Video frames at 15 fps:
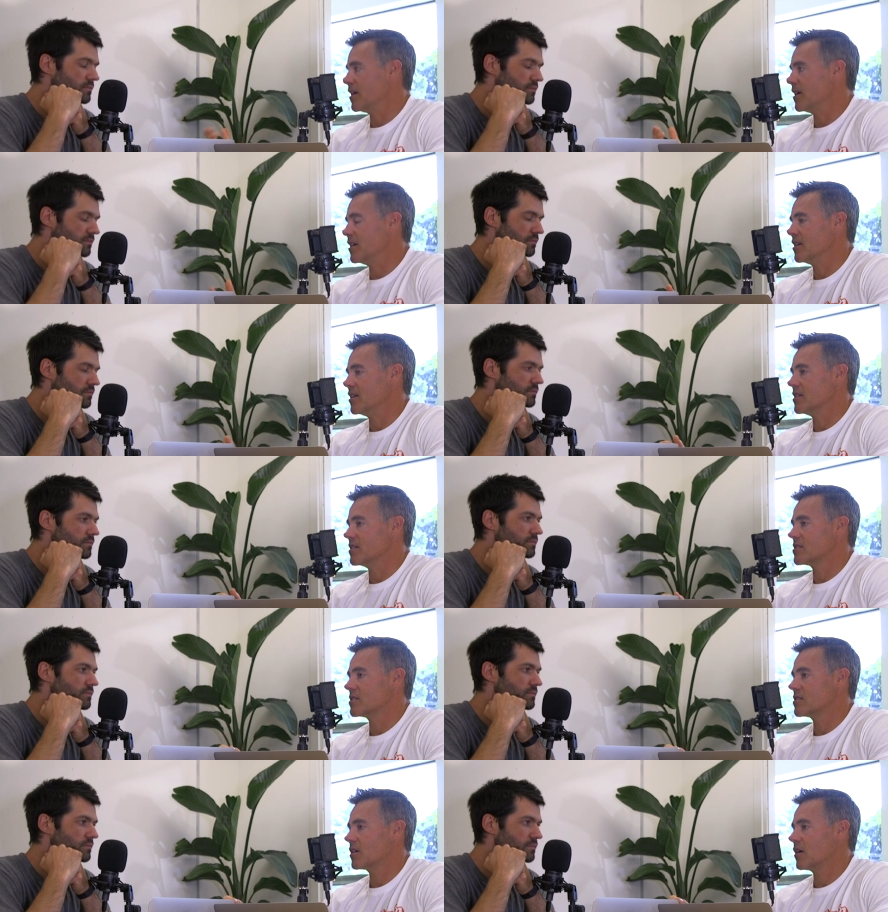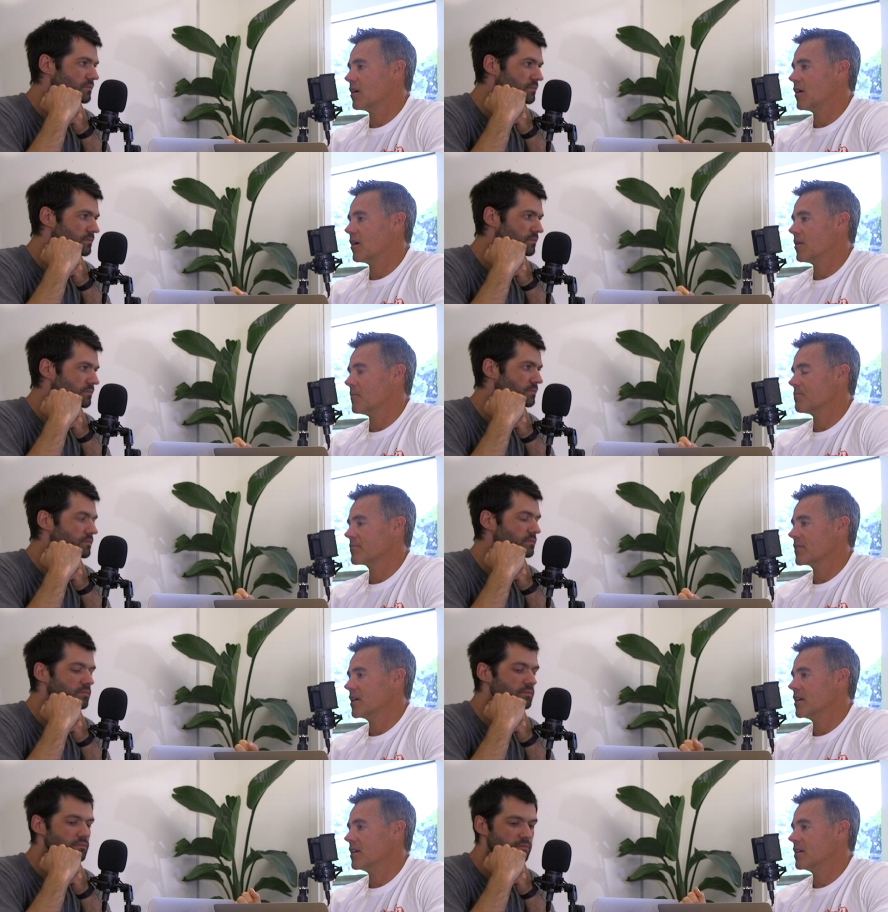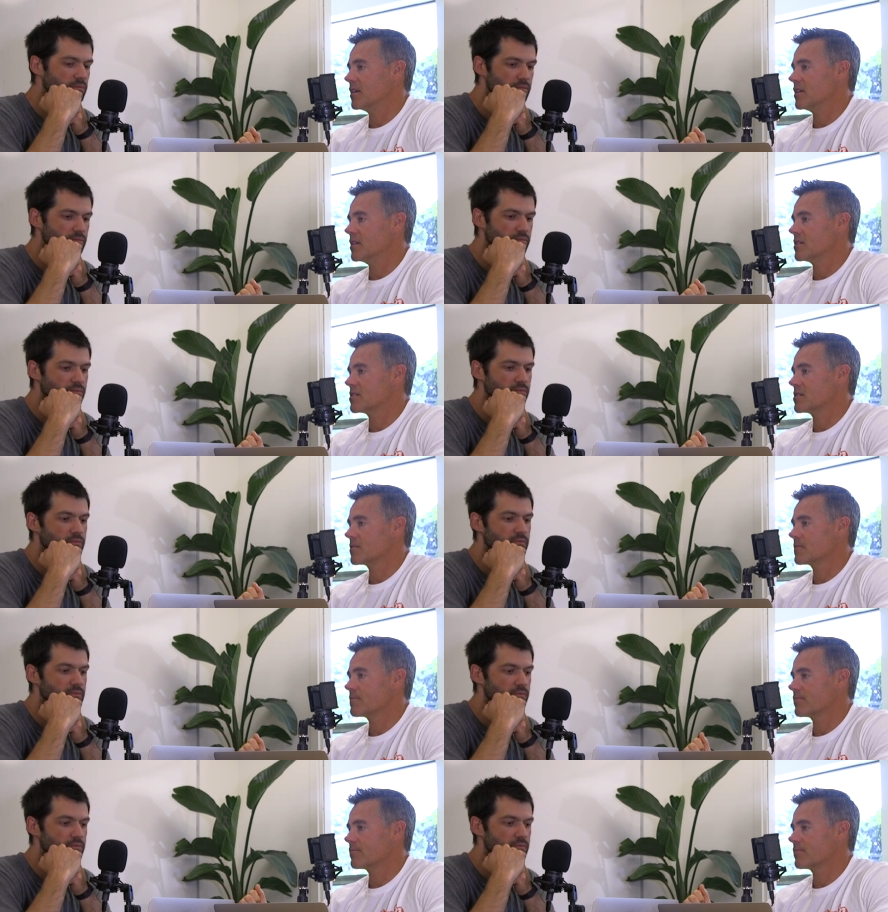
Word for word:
Speaker 1: Is um, is